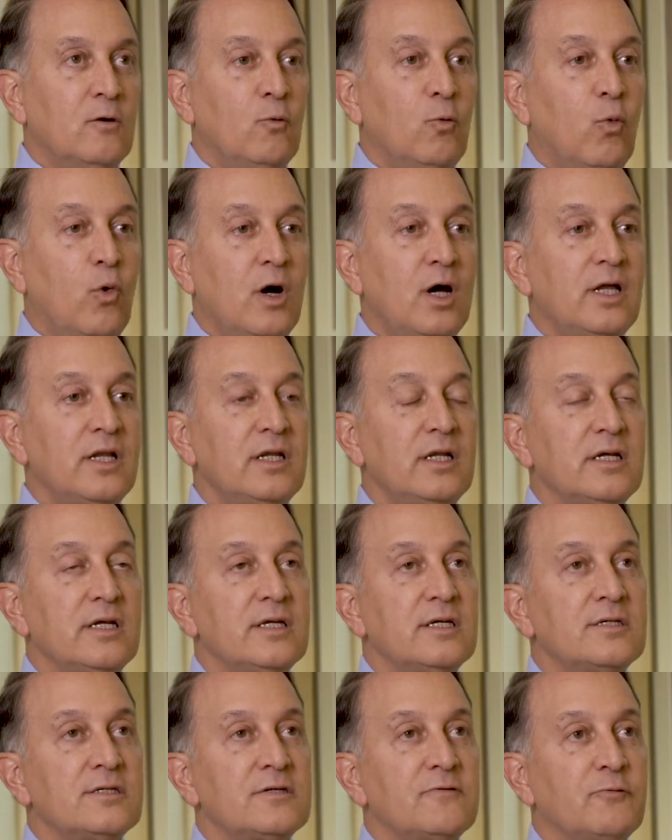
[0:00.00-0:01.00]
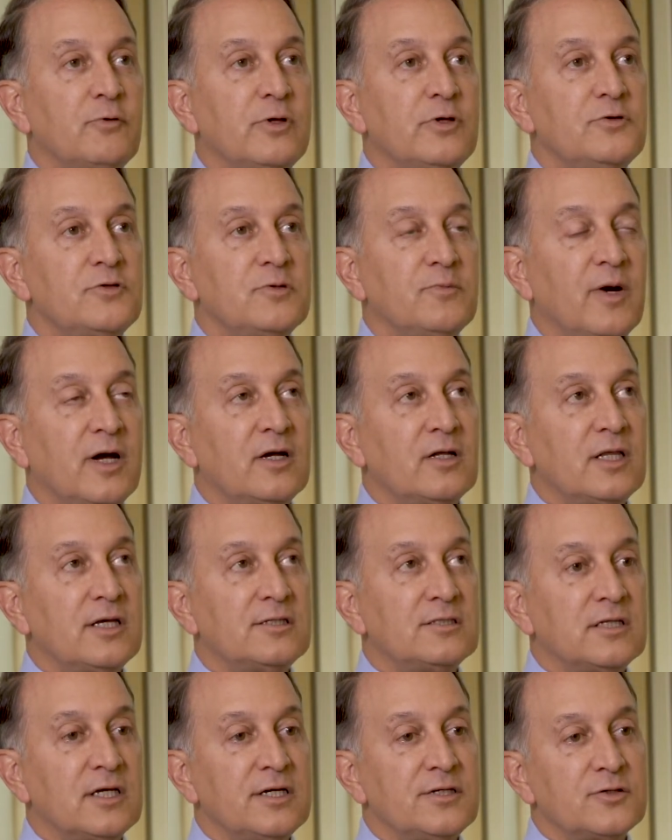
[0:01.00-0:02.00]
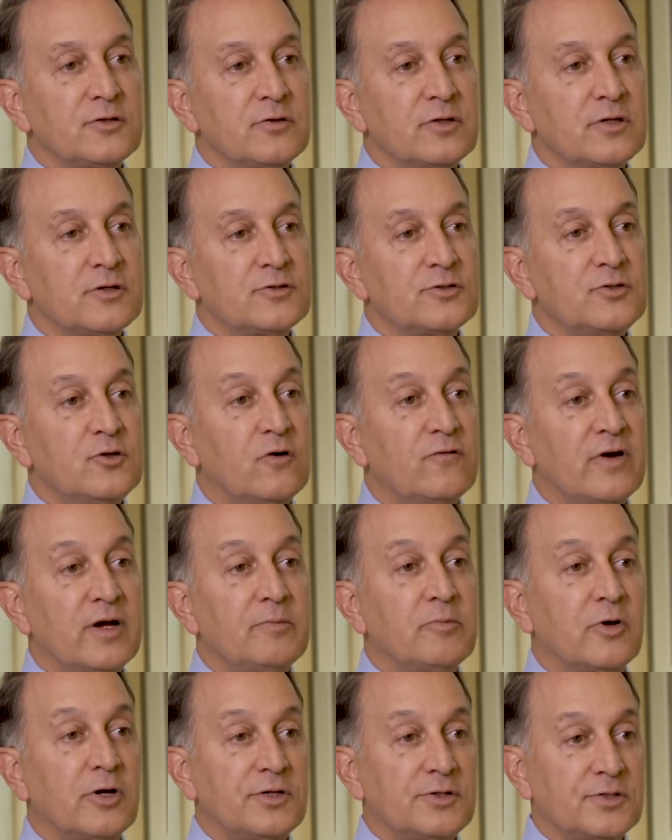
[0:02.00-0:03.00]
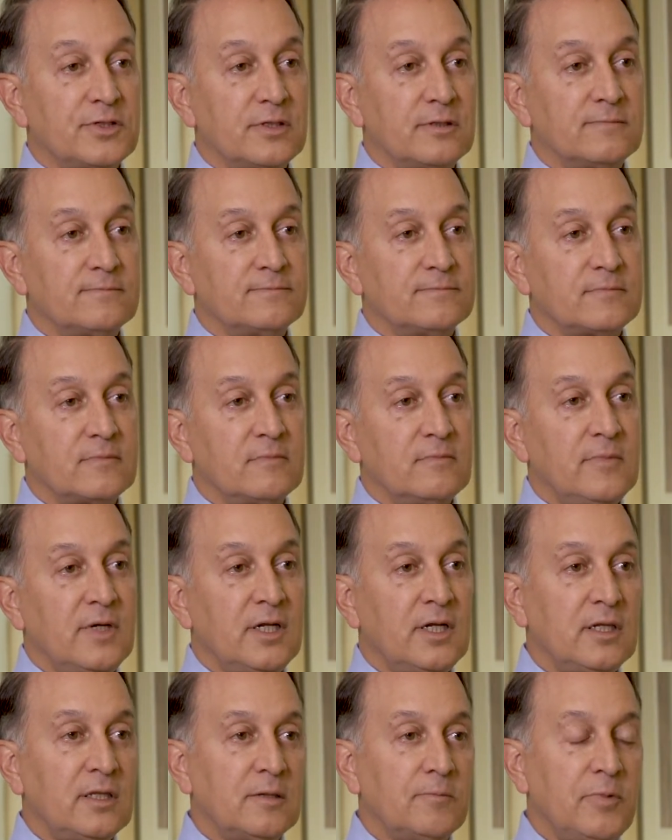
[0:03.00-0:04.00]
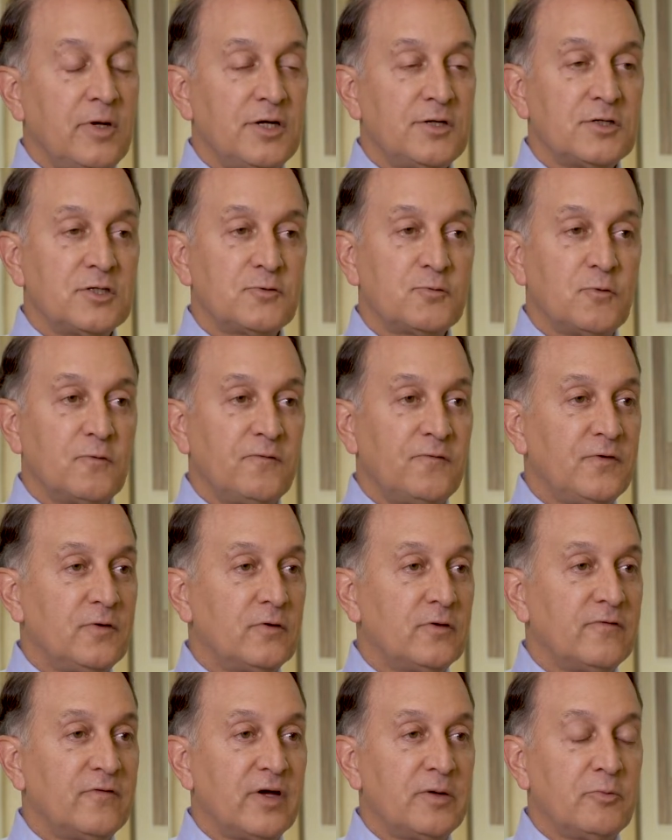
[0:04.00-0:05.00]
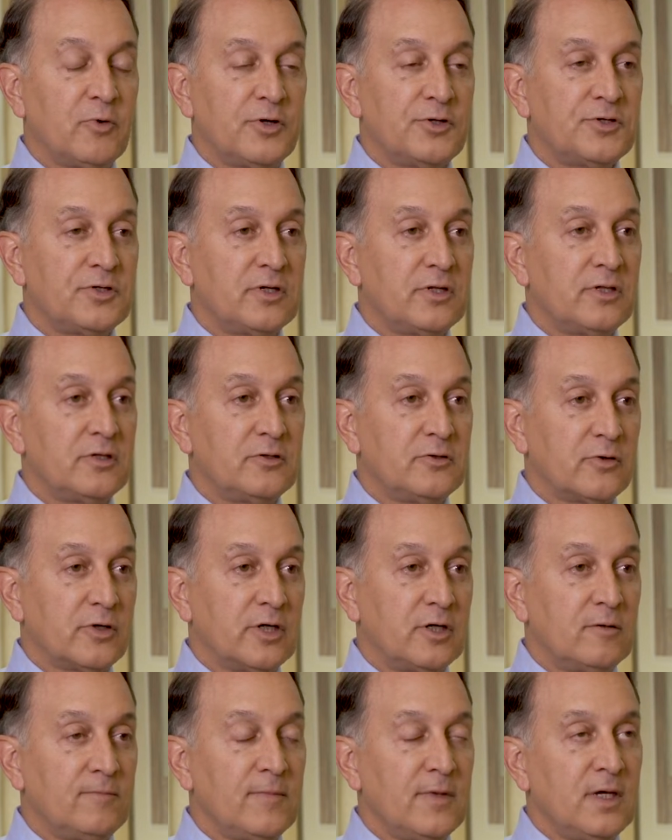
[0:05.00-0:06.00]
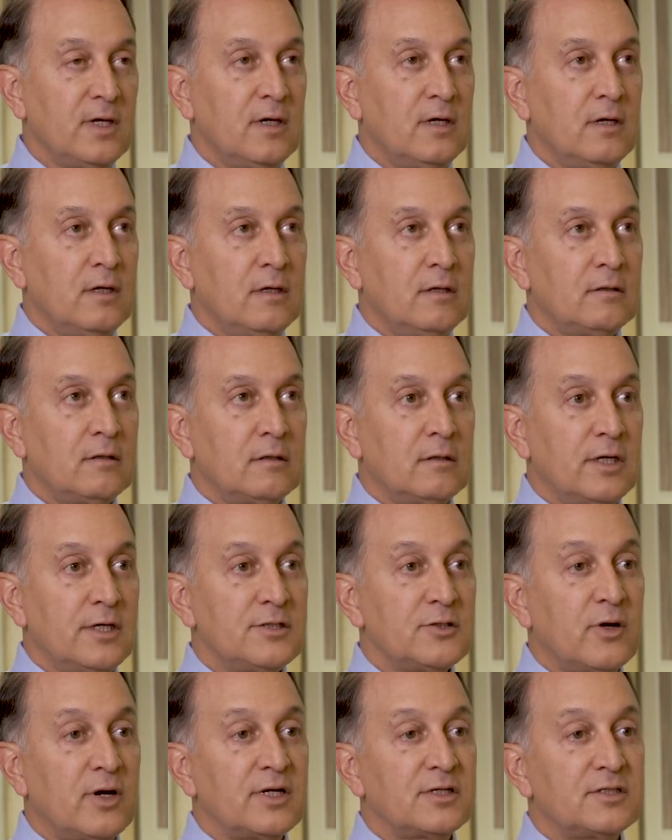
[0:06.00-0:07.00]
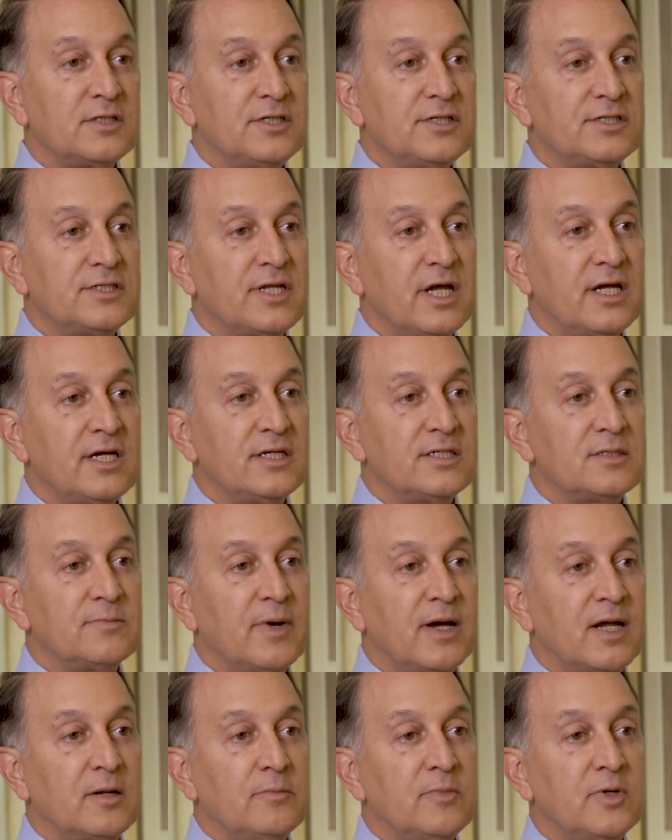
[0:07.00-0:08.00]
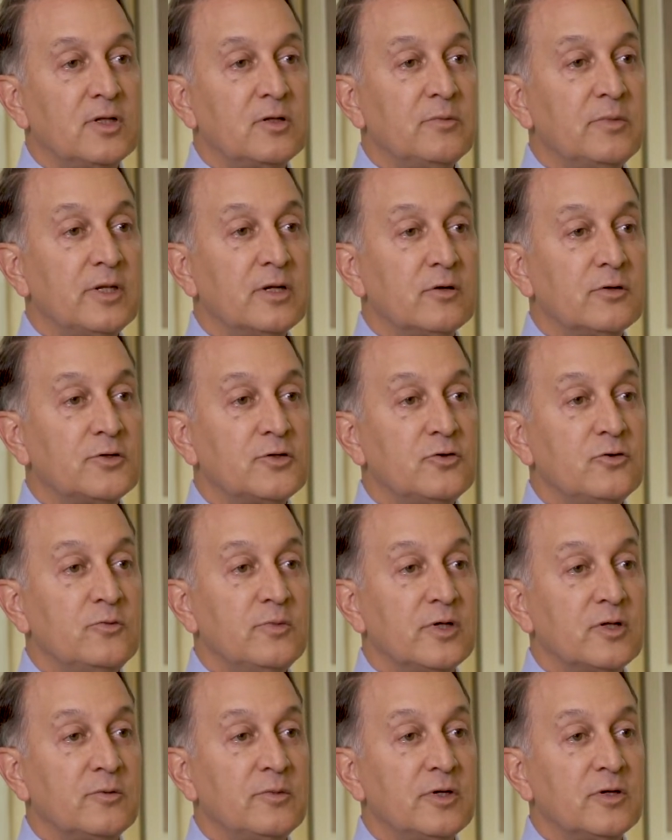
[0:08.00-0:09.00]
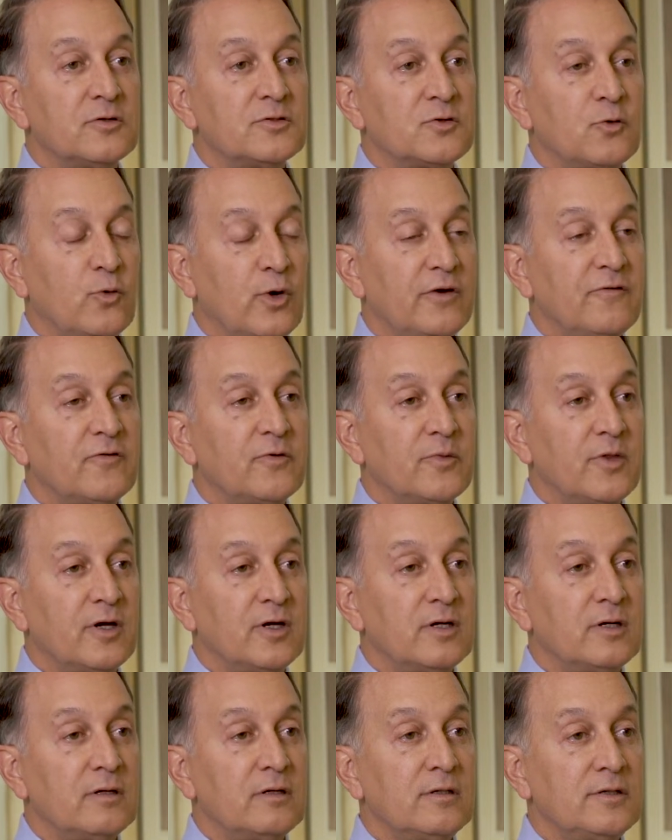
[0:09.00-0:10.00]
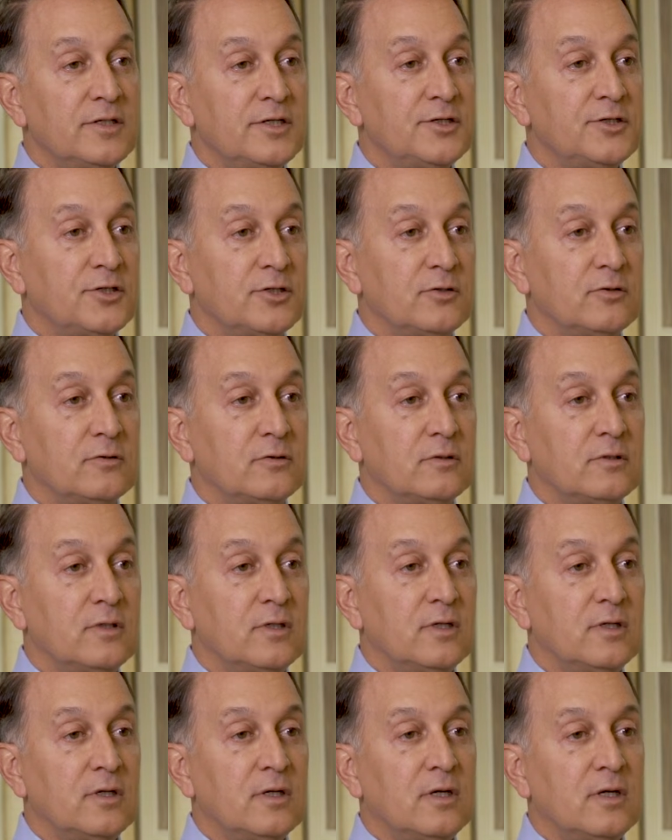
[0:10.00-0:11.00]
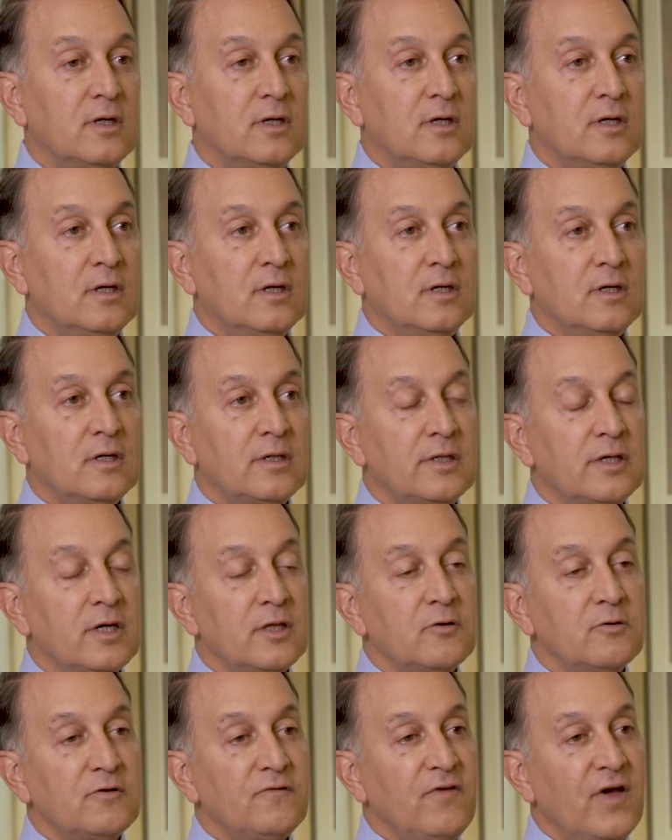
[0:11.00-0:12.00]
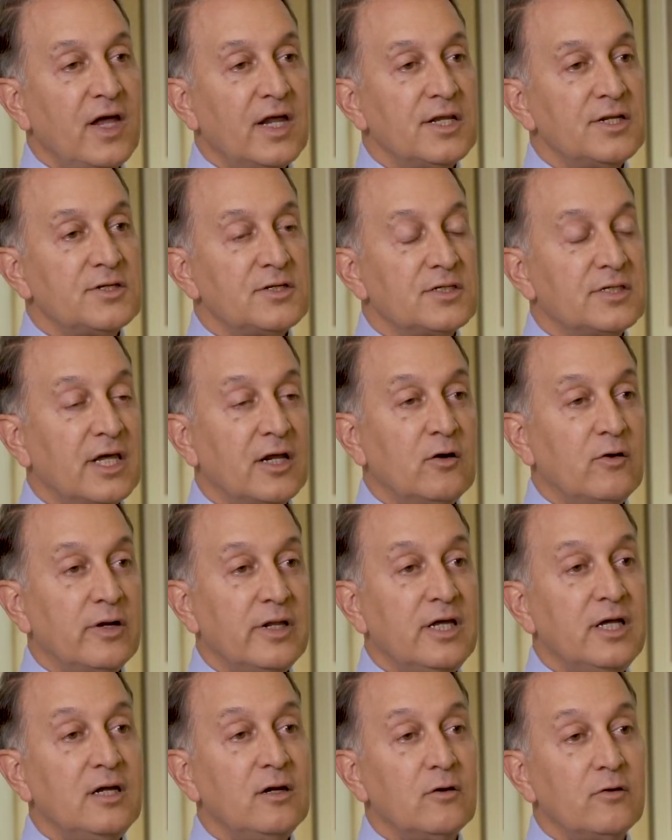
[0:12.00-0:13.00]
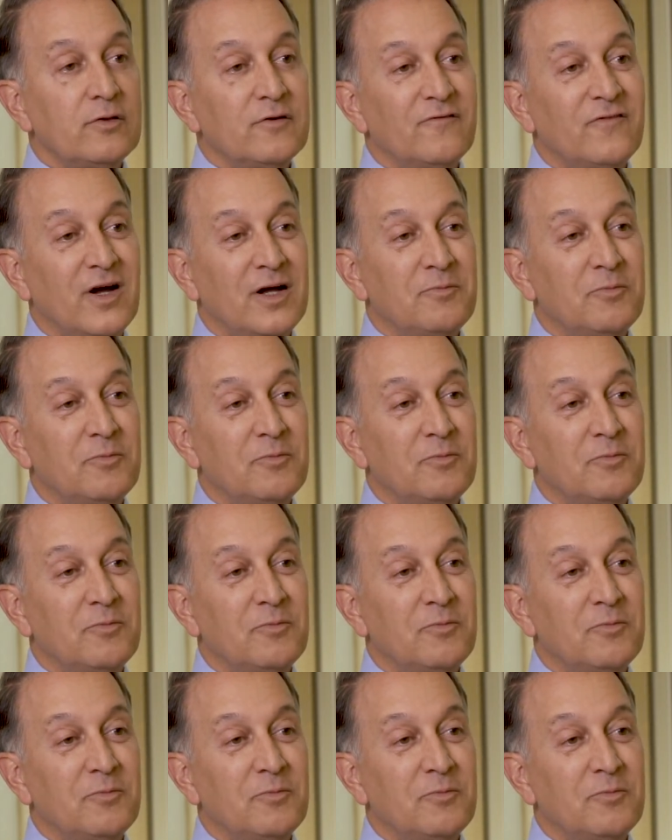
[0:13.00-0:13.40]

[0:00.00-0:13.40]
one is if we use the Biolase laser, there's no vibration, meaning the patients won't feel the vibration of the drill. The laser actually stays about 1 millimeter, 2 millimeters away from the tissue. The other advantage is they don't hear the